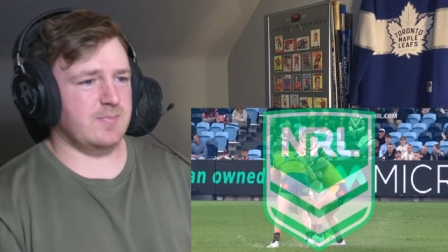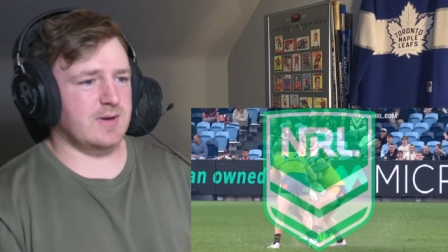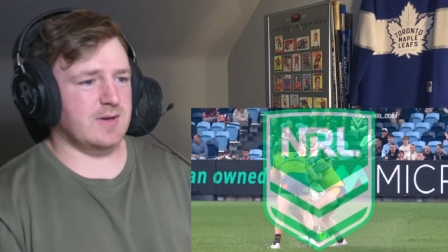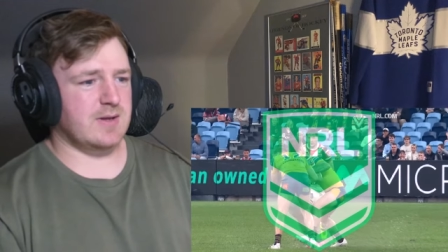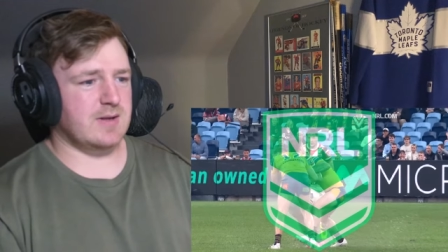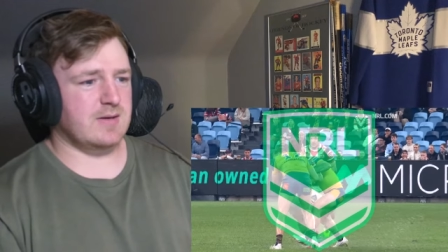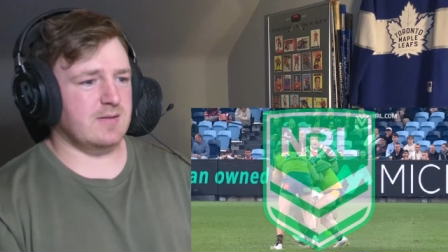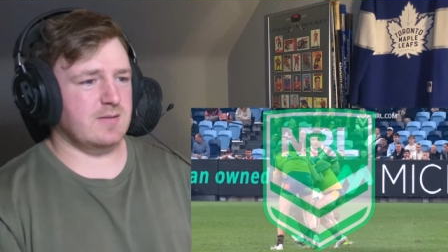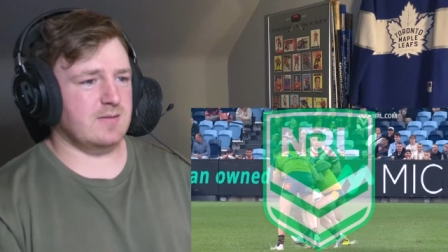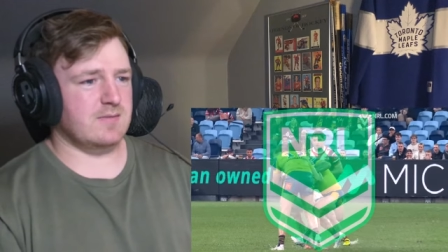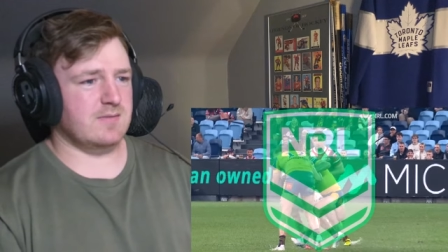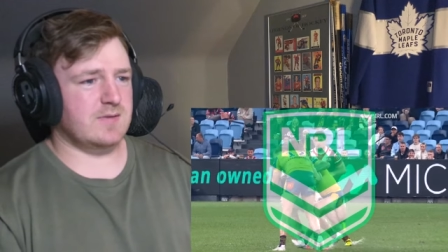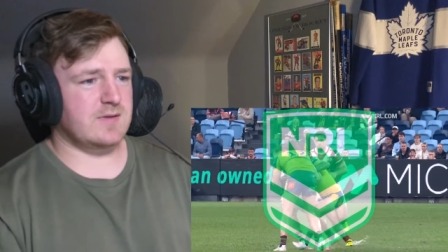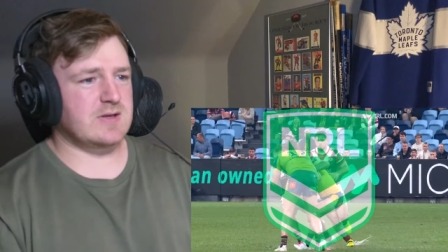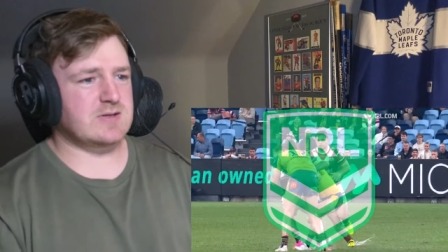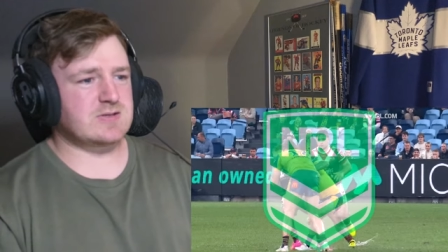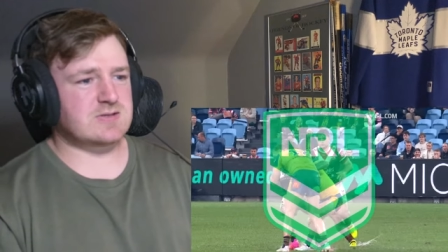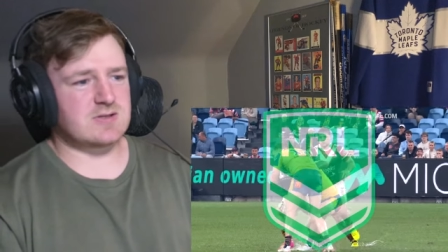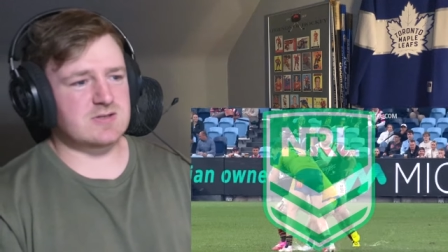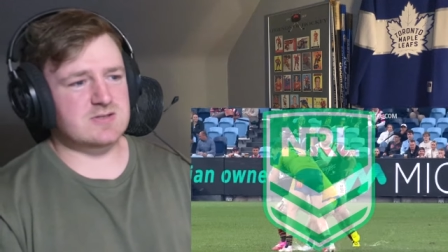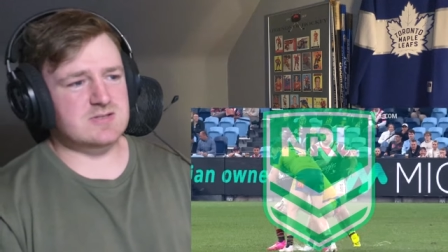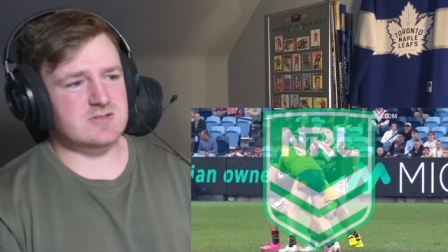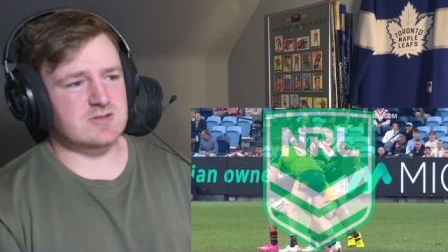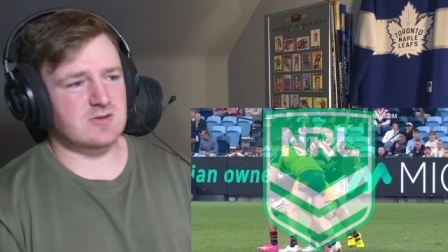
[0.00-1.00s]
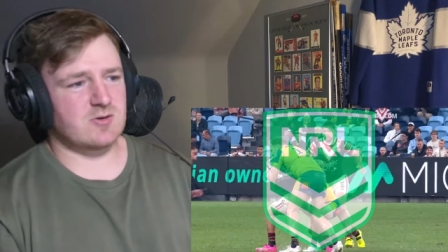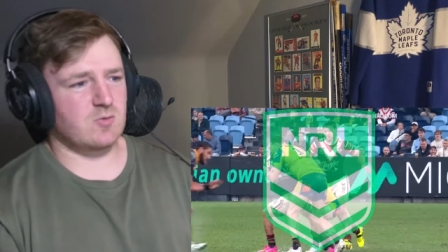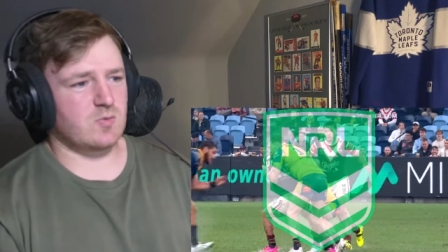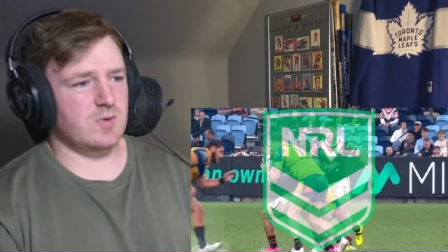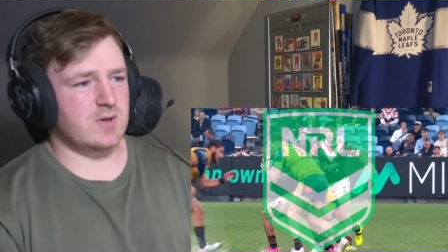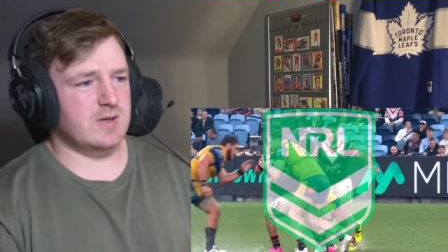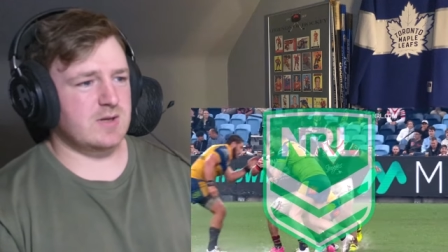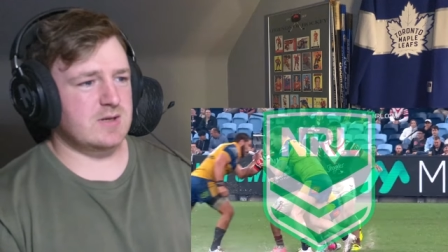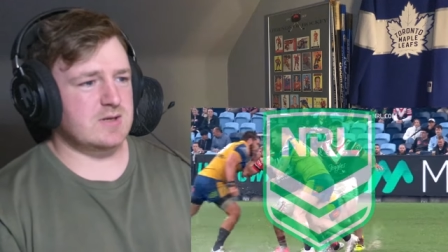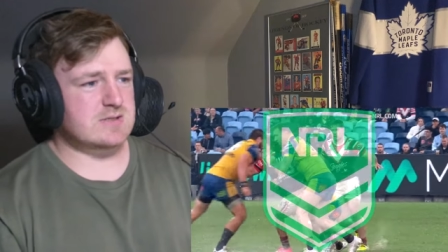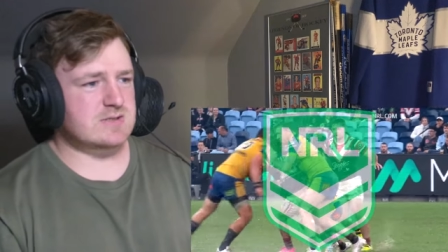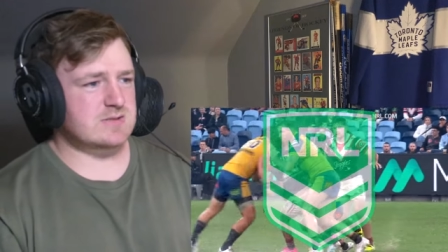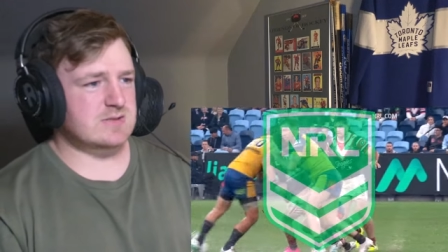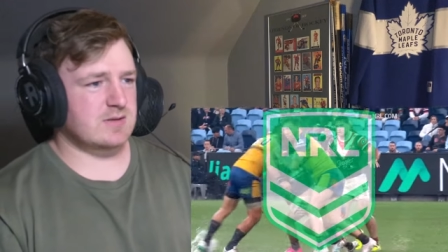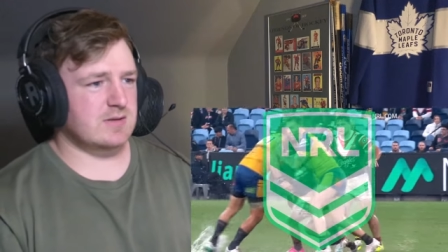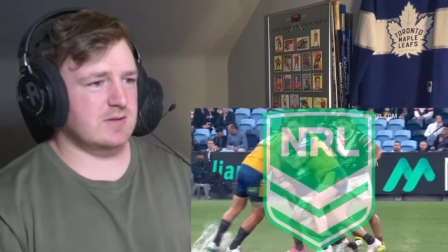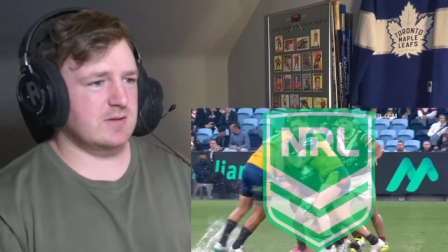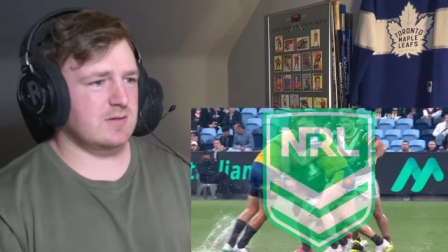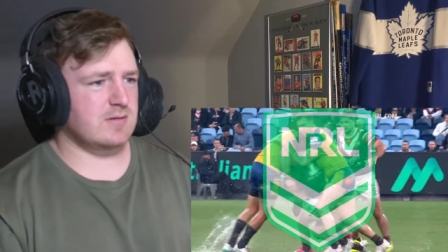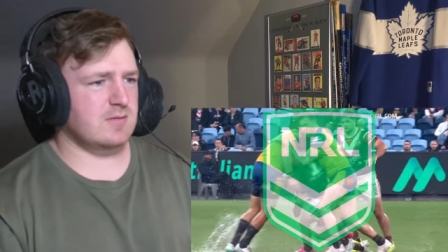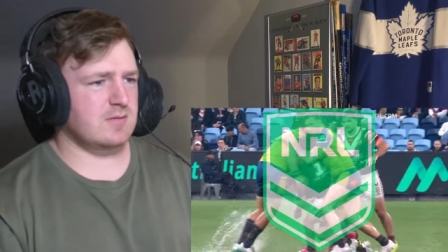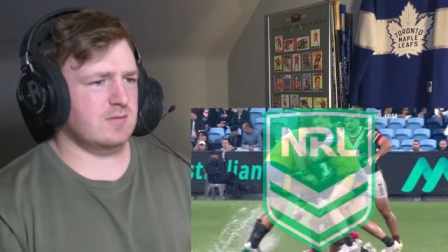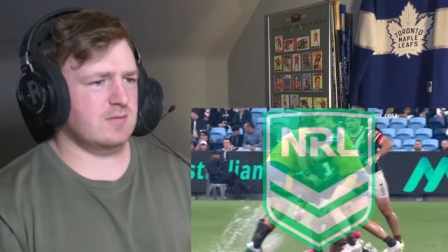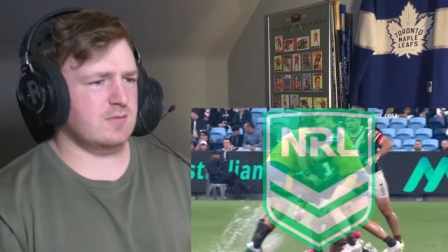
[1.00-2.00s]
but they should still win
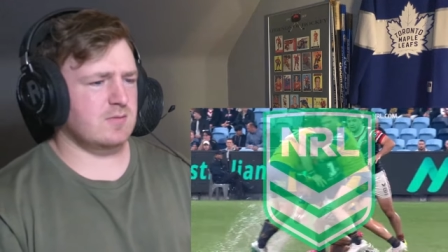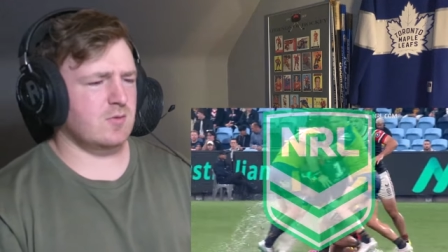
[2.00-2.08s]
easily.